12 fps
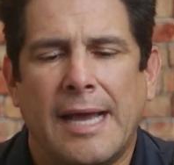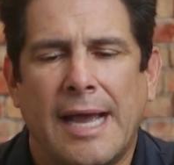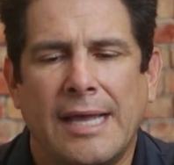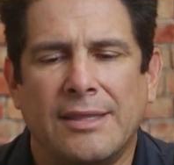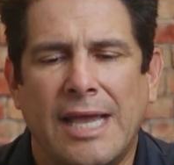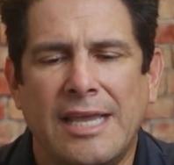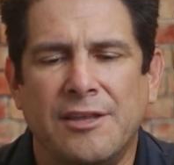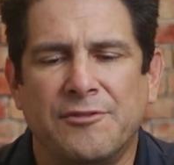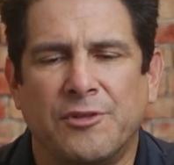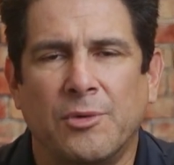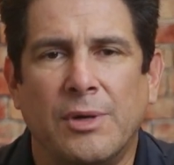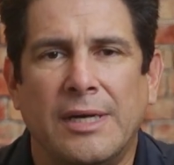I like it
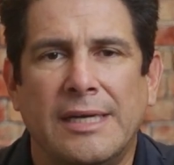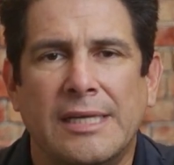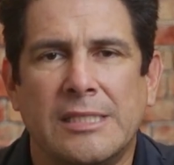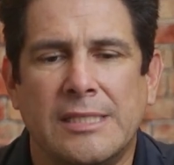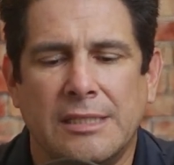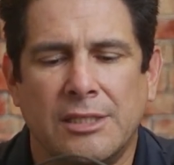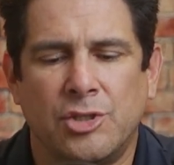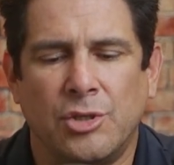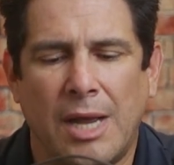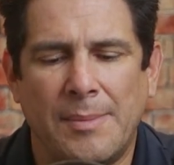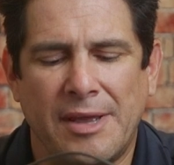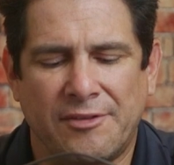for what it is. The
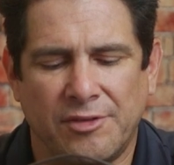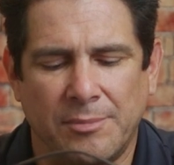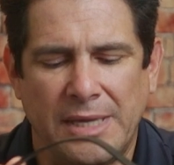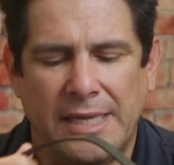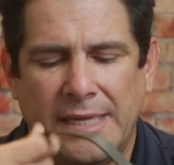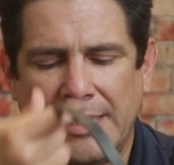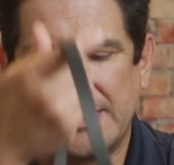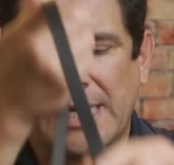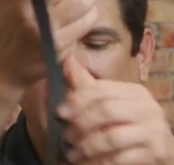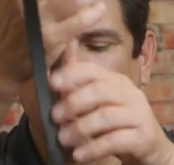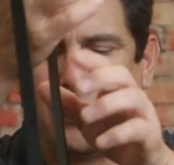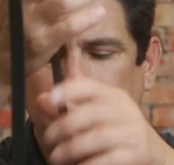drawback for me is that
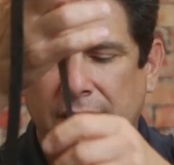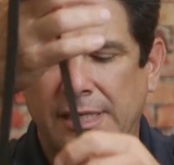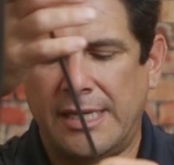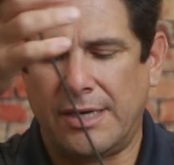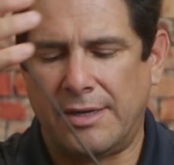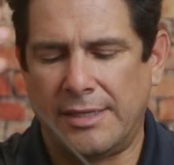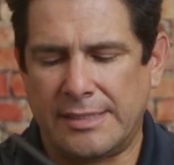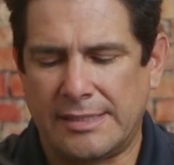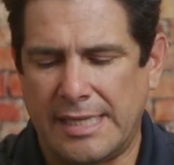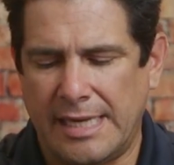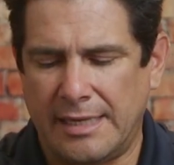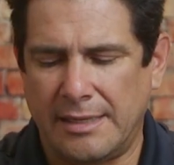I usually carry this
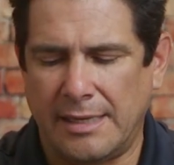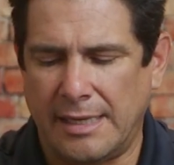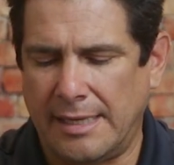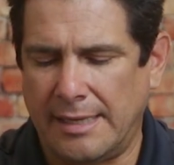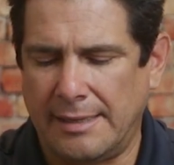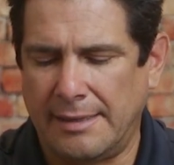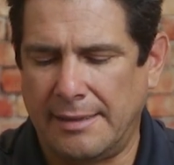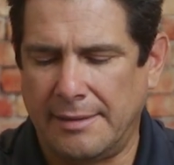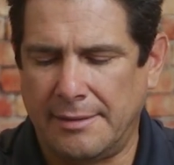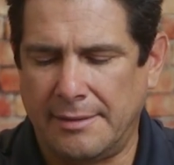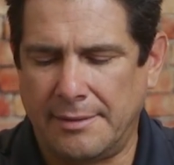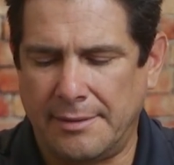thing
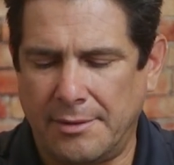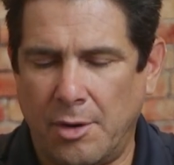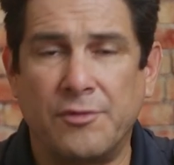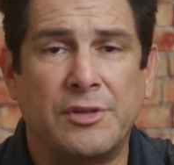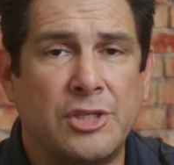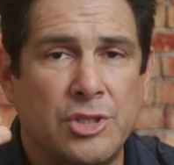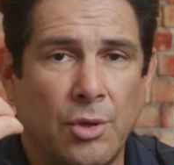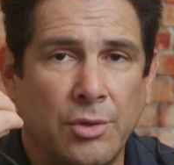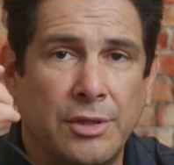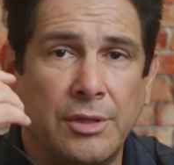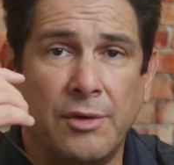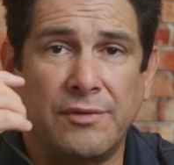over the
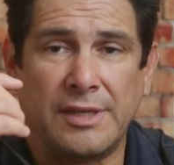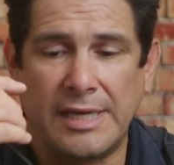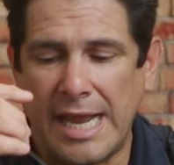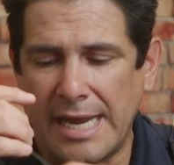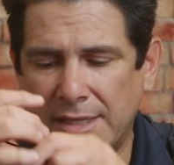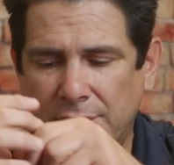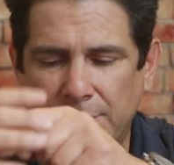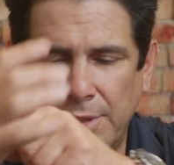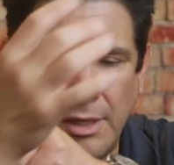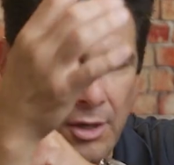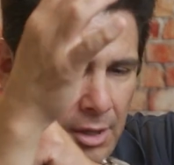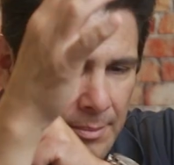shoulder and over the neck, through
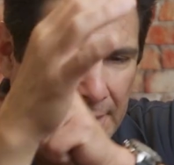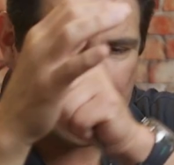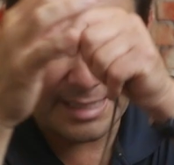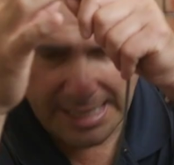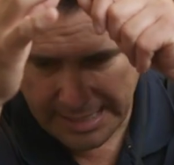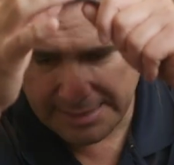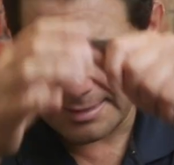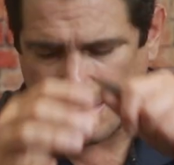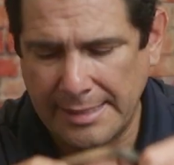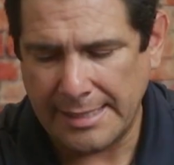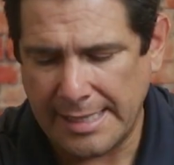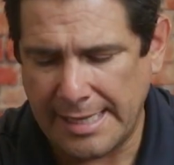the arm like that.
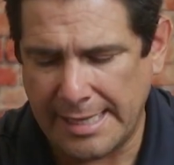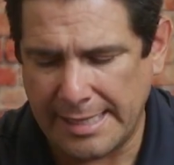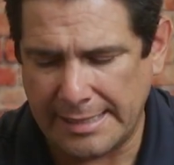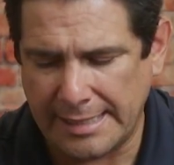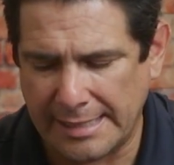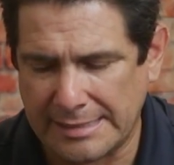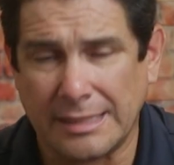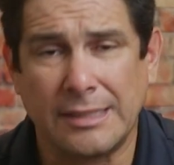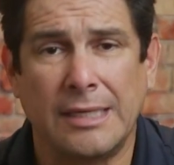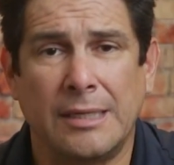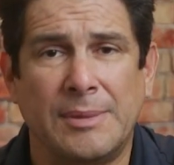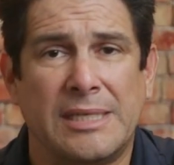And it's a
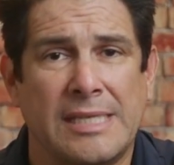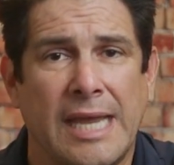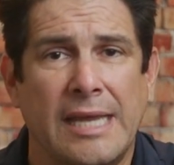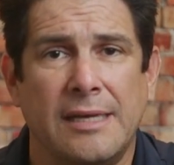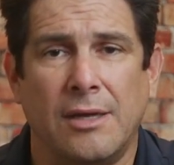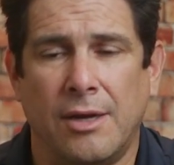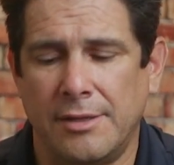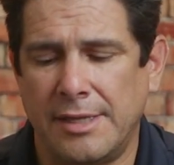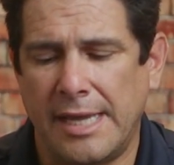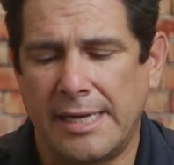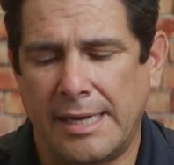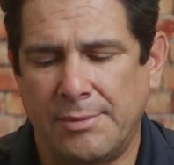little bit tight on
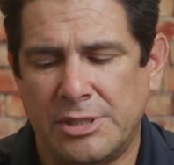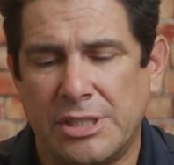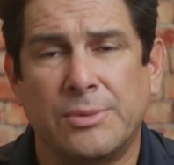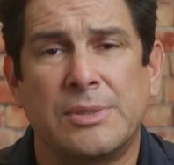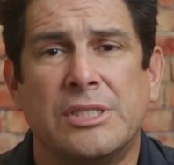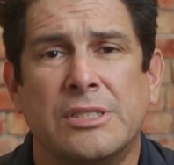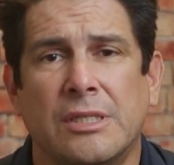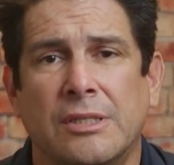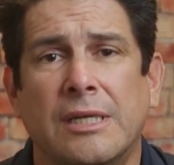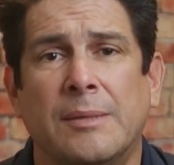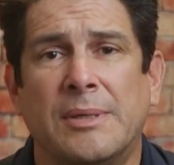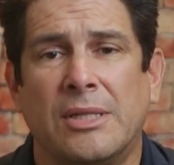that. I wish it was just a
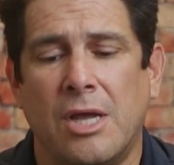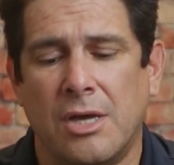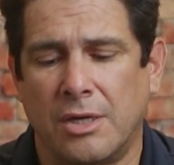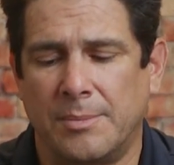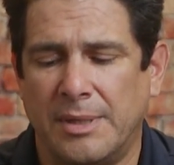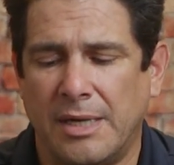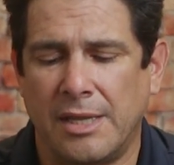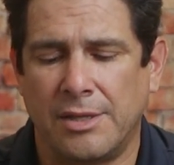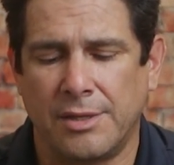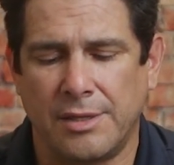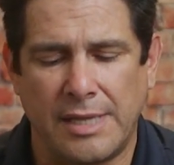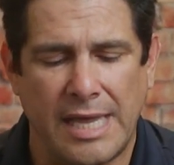little bit longer, but
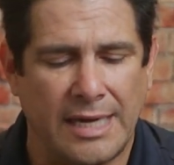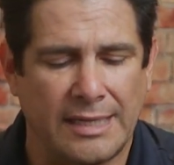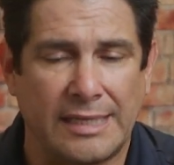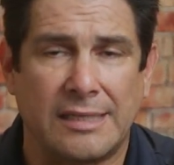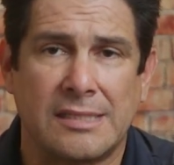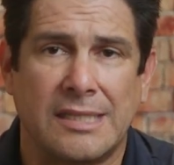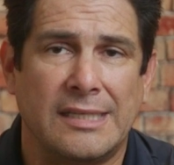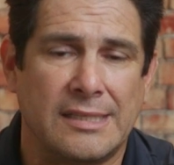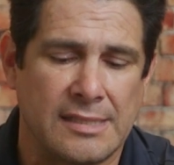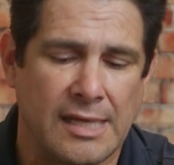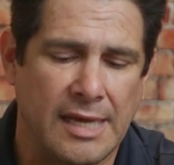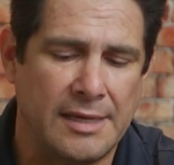other than that, I like the sleek
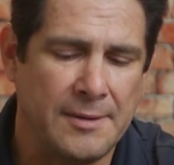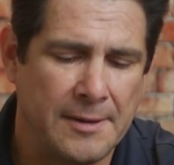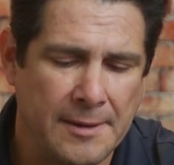design.